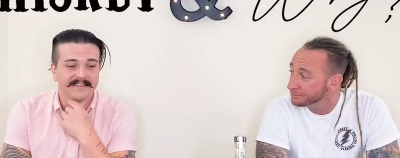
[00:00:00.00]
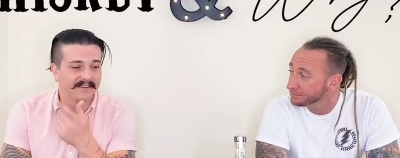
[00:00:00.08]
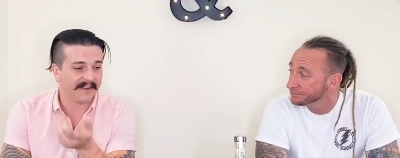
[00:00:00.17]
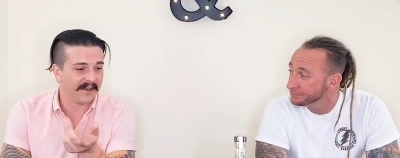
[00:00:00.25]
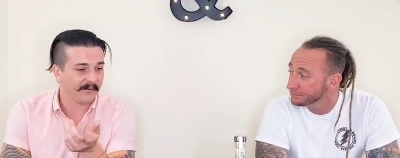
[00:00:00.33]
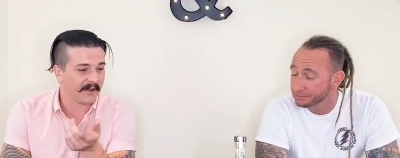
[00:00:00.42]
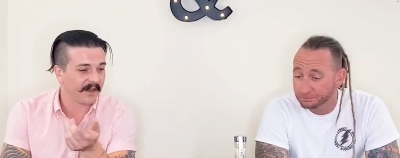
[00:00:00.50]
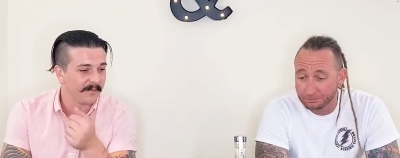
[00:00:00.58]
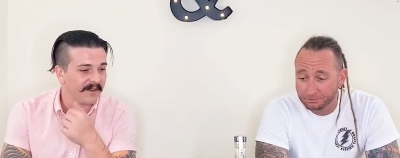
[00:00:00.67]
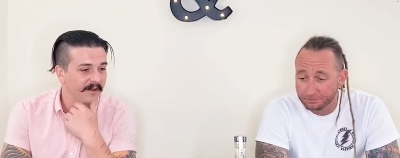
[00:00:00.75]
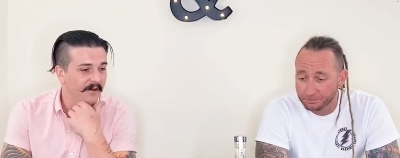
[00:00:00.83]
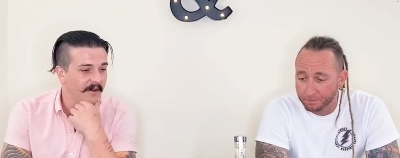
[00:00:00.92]
Speaker 1: Today we're going to
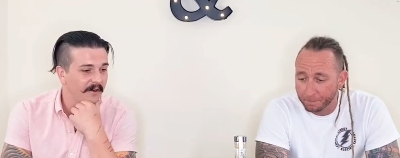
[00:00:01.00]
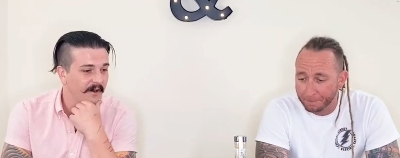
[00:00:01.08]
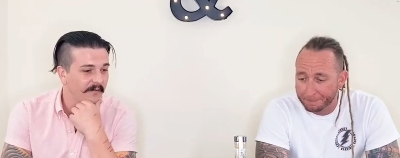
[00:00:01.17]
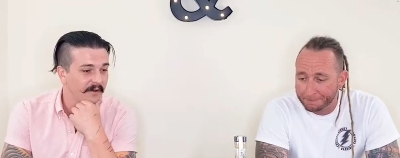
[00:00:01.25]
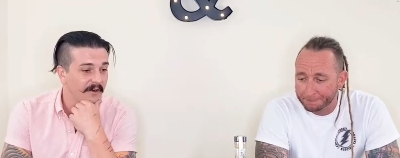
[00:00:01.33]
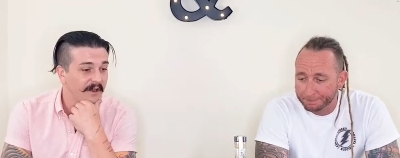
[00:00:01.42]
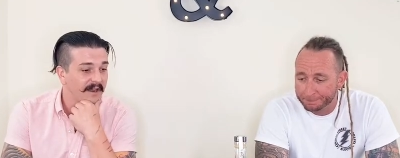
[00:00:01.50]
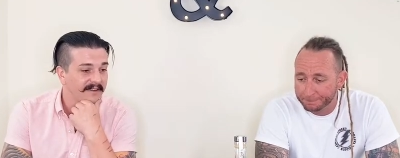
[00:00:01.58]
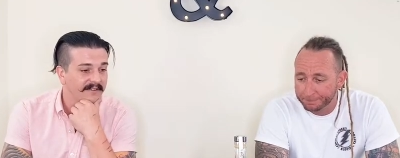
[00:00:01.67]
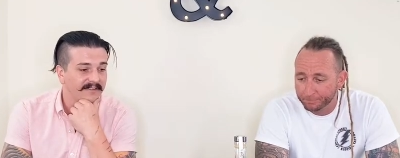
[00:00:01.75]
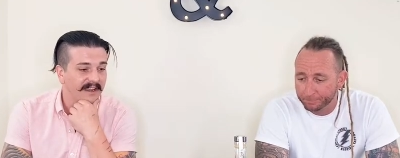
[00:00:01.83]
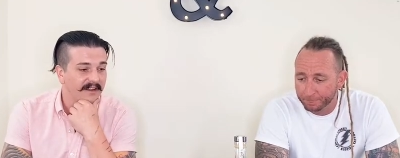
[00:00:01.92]
be going over
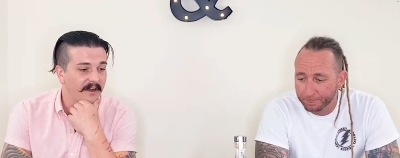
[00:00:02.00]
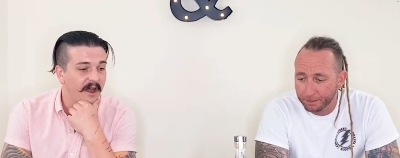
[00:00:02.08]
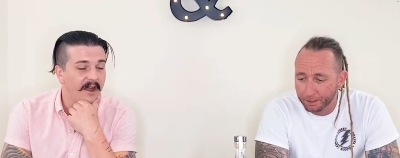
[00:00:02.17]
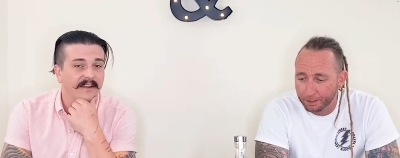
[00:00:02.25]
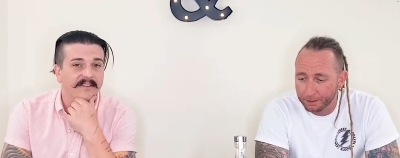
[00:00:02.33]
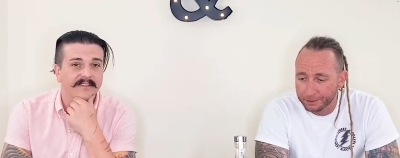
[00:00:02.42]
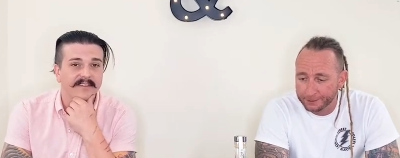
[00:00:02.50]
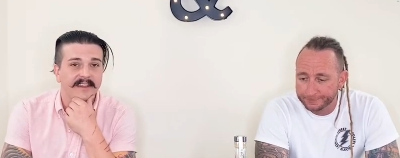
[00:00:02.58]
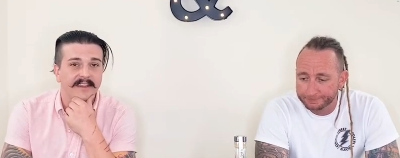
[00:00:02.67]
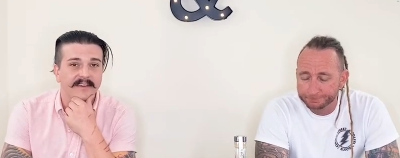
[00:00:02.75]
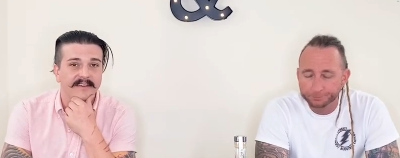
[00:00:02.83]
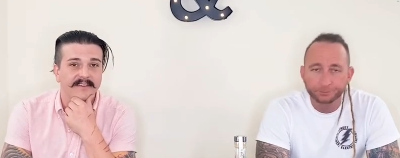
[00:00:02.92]
St.
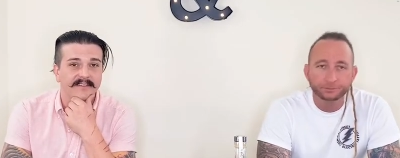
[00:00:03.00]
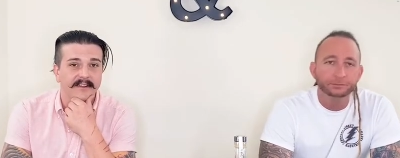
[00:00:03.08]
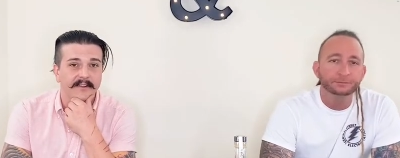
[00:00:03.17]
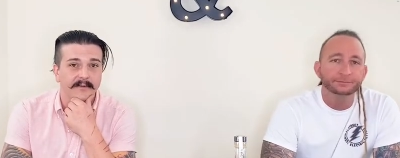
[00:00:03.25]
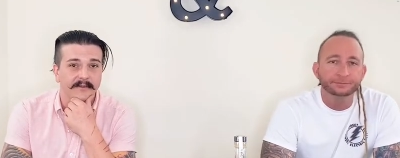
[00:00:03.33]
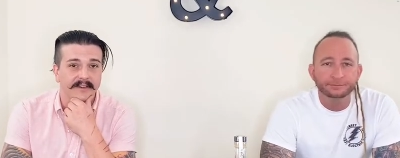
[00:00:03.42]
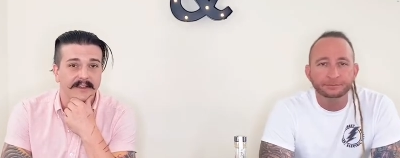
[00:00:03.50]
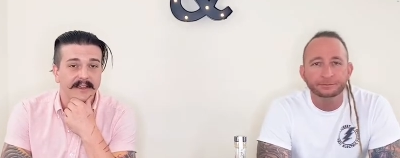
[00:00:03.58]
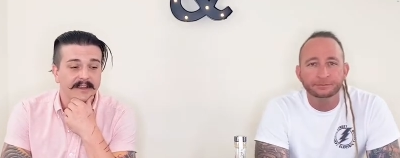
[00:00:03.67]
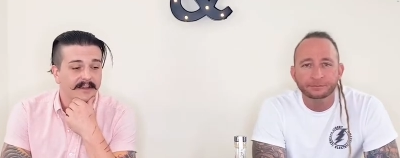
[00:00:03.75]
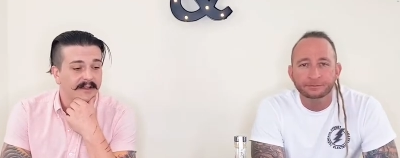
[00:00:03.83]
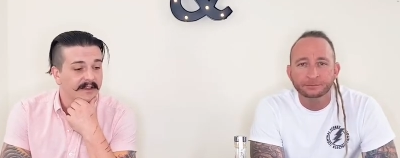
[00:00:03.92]
Augustine Distillery.
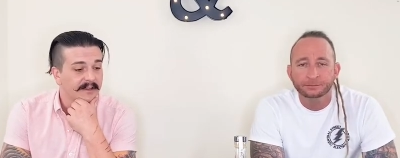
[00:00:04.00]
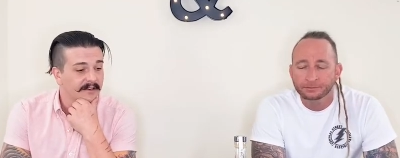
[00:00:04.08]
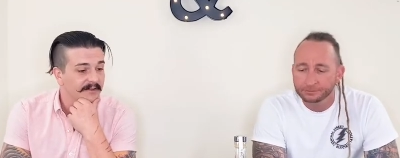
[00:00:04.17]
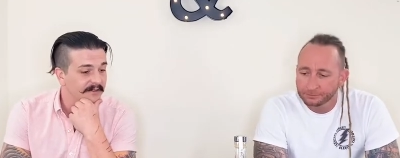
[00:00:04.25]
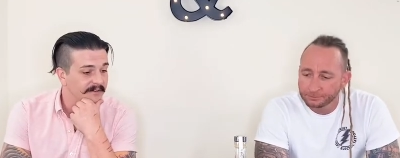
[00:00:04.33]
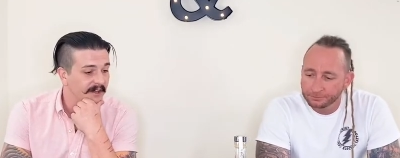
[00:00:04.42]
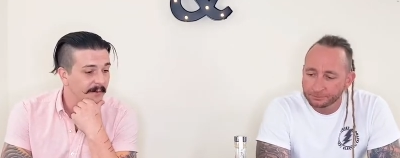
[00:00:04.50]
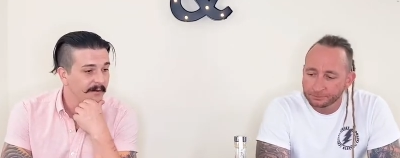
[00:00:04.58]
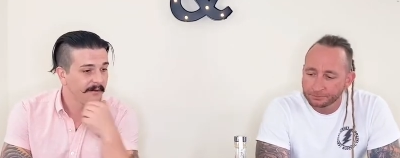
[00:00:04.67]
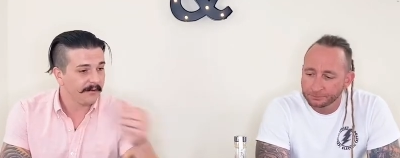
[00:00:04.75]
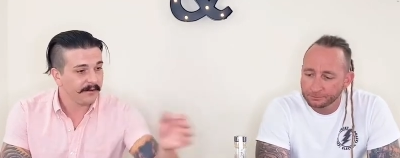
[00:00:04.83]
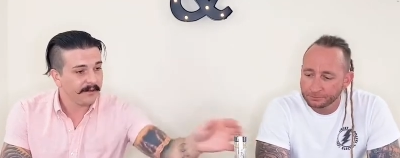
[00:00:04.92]

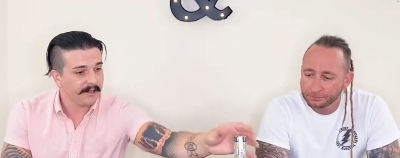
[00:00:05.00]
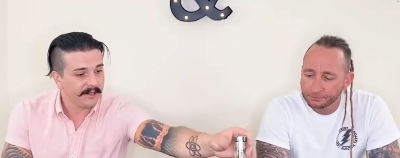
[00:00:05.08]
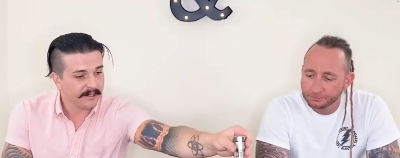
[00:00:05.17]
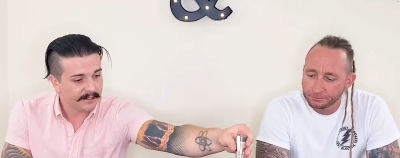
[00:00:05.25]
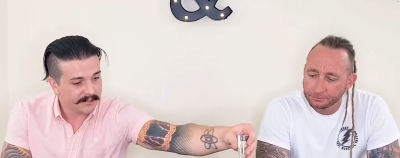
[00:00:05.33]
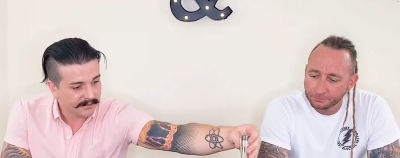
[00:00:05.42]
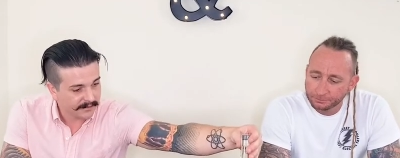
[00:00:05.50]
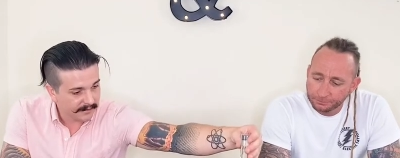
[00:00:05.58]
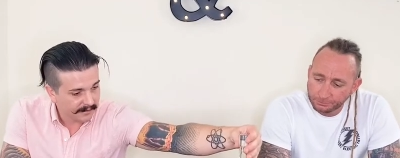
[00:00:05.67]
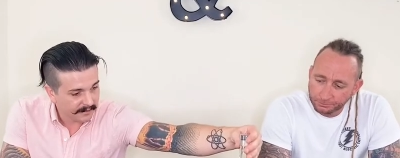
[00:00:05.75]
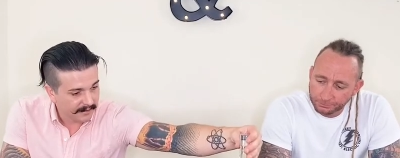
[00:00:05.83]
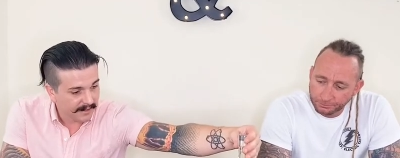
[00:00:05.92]
Double
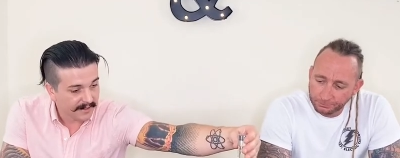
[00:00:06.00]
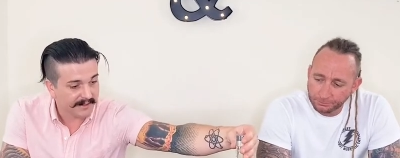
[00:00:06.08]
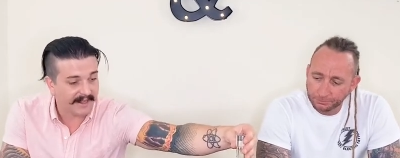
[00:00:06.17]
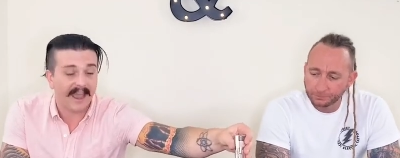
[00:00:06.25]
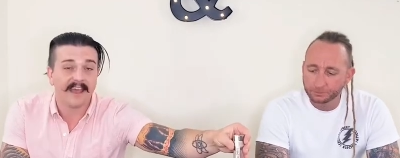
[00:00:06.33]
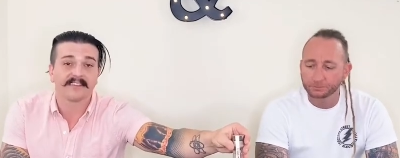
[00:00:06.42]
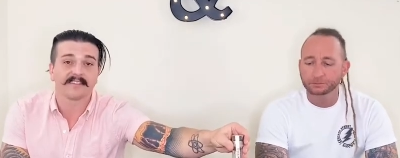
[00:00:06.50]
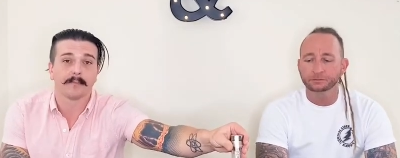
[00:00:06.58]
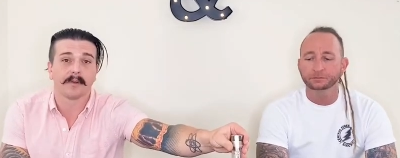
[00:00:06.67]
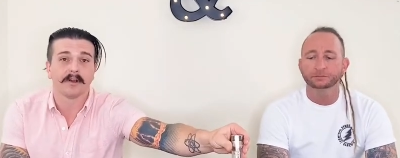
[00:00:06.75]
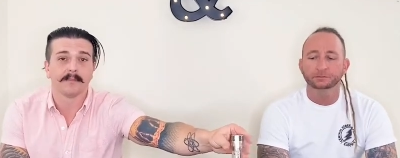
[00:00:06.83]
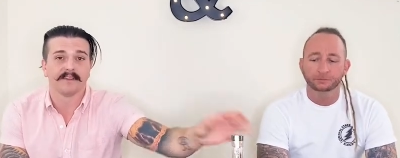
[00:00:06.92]
cask
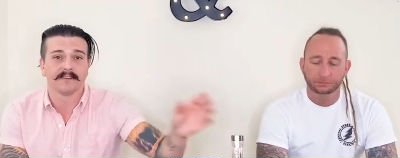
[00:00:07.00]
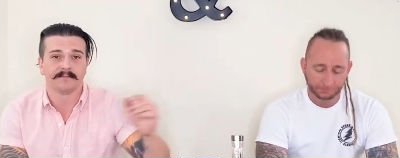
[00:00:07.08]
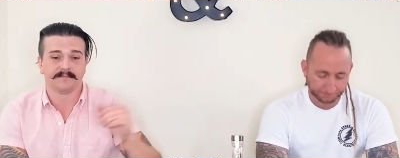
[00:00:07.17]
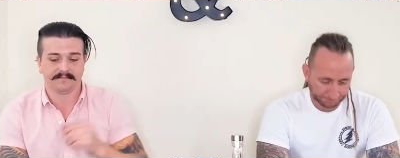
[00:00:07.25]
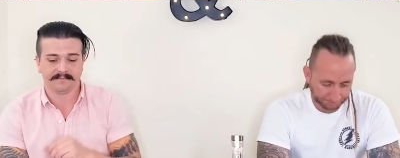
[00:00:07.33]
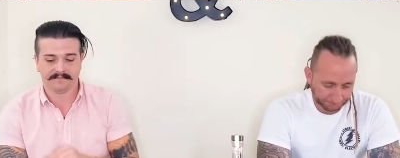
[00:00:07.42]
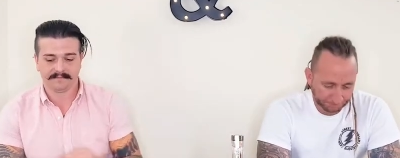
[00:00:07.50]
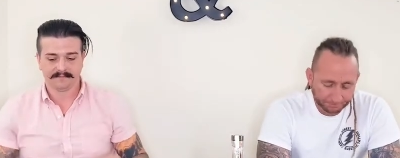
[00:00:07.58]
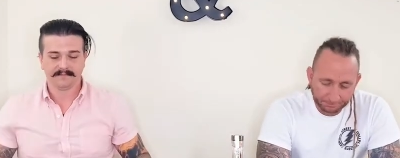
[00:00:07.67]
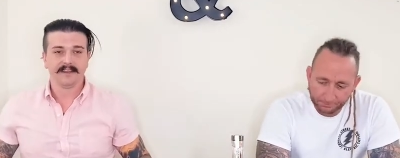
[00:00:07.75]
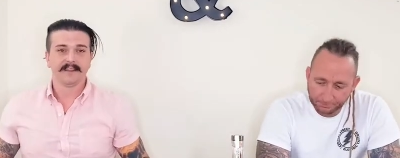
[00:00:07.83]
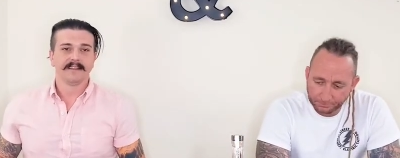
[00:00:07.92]
bourbon. Mm
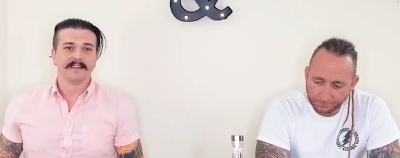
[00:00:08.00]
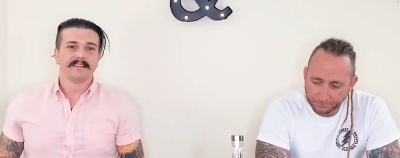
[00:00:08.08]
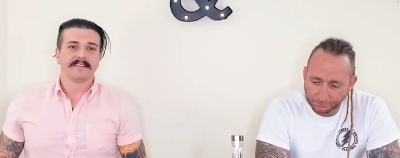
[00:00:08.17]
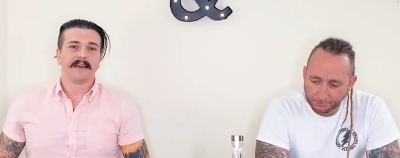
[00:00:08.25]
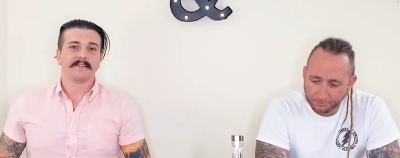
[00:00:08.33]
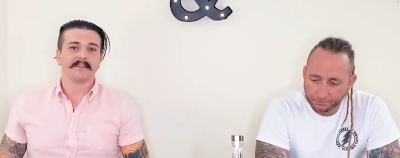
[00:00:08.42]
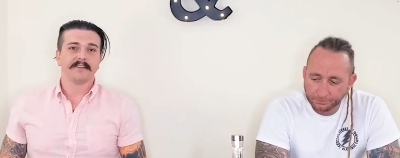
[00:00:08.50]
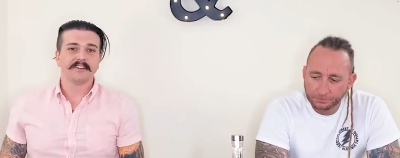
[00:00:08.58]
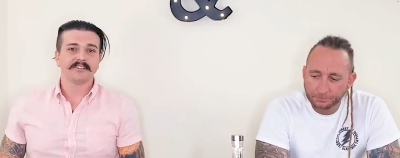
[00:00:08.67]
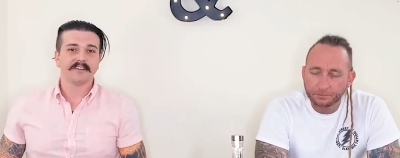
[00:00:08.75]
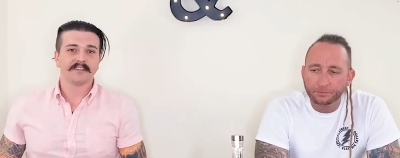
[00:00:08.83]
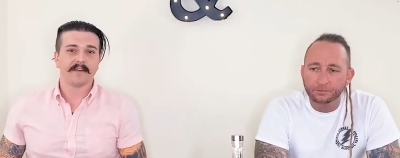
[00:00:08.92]
-hmm. Sounds
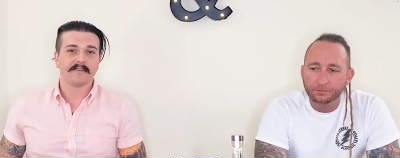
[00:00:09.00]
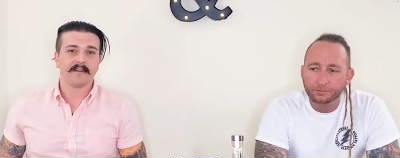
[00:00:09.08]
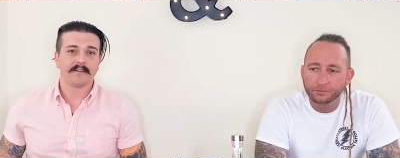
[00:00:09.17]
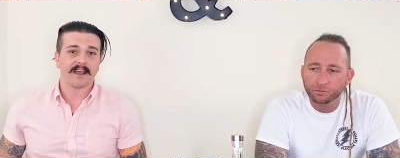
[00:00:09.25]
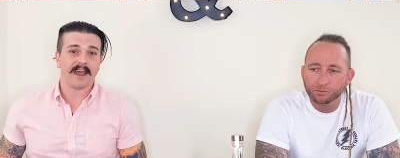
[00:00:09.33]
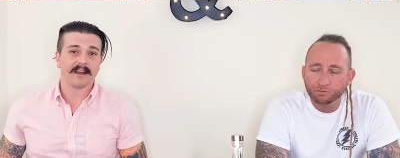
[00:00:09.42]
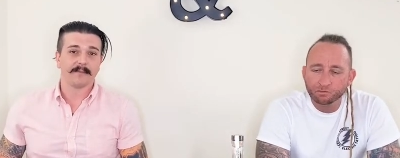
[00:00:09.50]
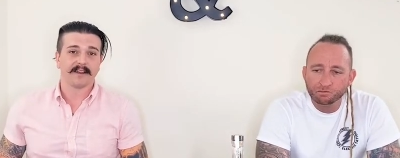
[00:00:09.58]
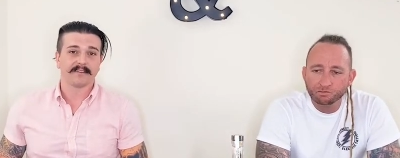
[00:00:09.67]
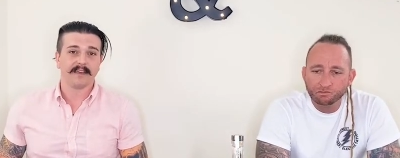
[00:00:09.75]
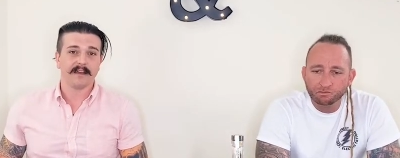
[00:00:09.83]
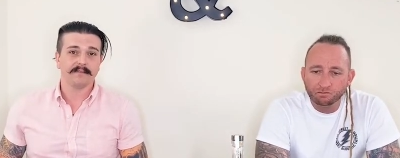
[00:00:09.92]
delicious. I've never had it
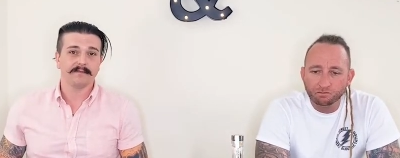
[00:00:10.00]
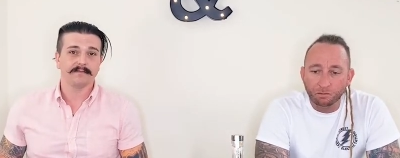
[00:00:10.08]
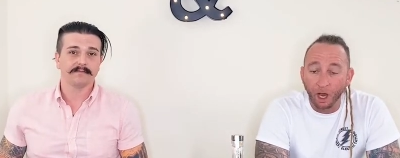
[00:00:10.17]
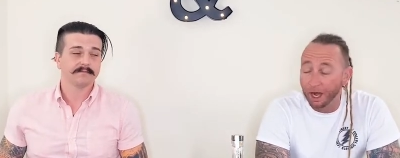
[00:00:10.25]
myself.